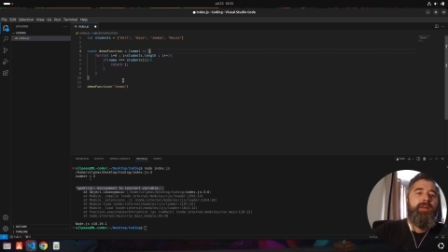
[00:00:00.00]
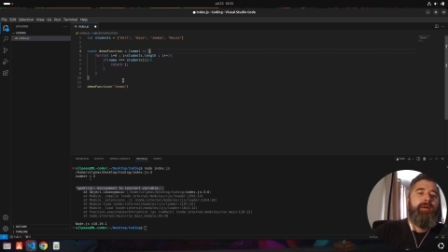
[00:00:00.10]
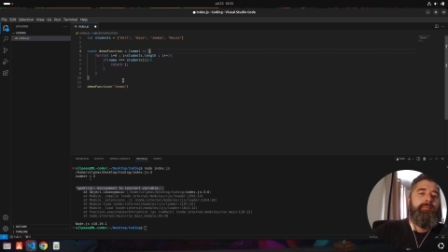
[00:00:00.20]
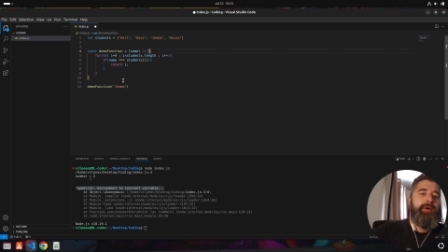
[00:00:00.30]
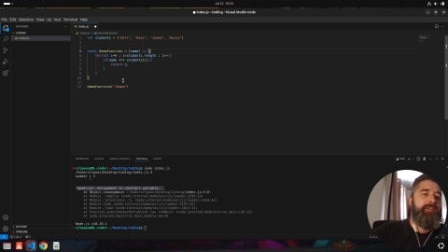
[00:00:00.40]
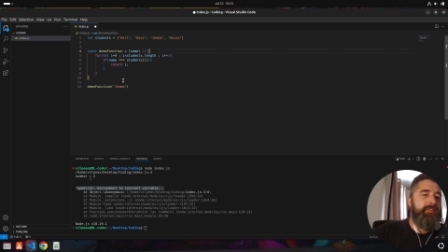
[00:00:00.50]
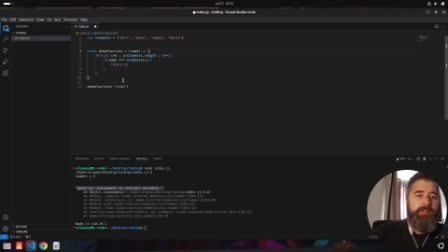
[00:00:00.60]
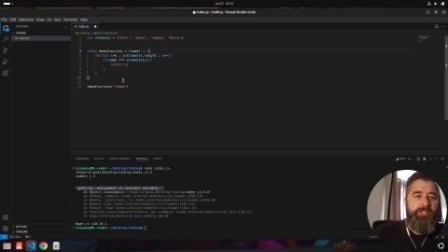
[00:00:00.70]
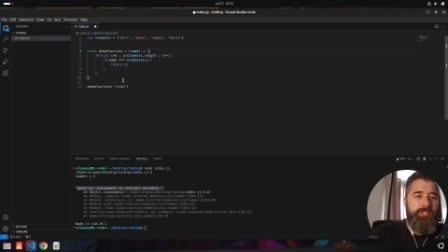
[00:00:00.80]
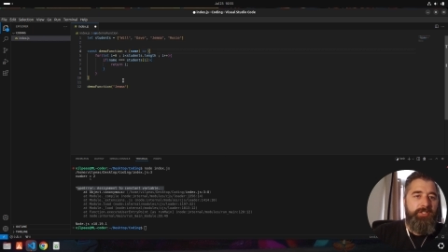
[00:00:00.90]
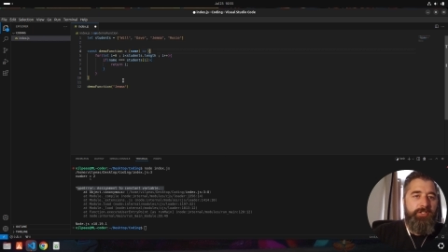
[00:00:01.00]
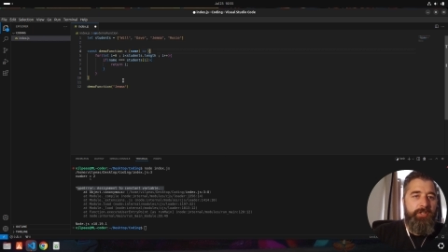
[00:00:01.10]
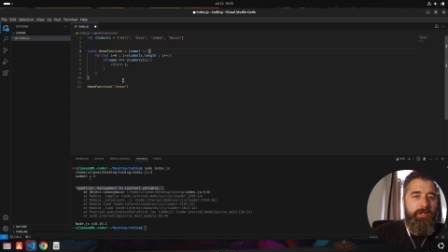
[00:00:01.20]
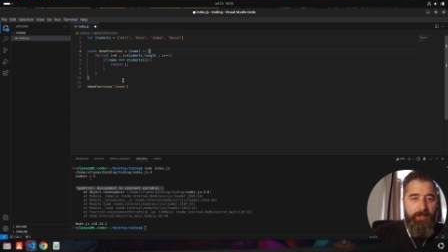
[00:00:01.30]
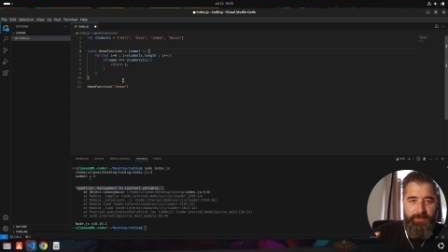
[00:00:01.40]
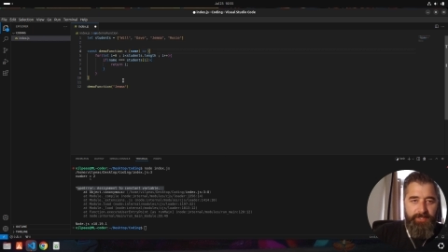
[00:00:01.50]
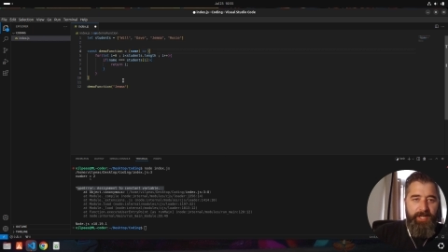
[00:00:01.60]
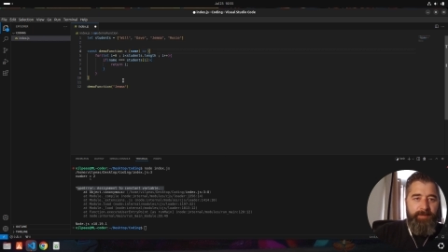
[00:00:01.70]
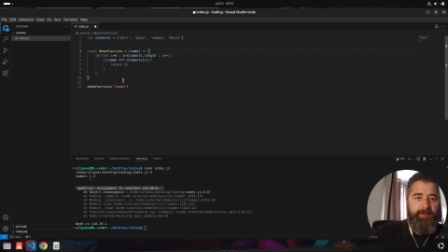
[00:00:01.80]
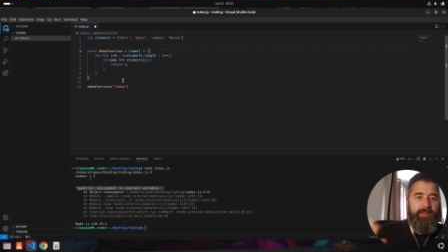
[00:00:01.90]
but functions are the
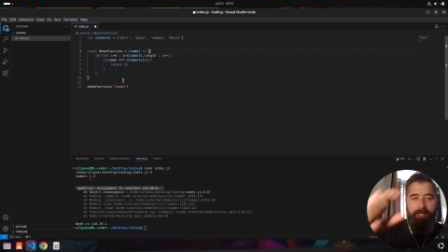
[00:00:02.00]
same. They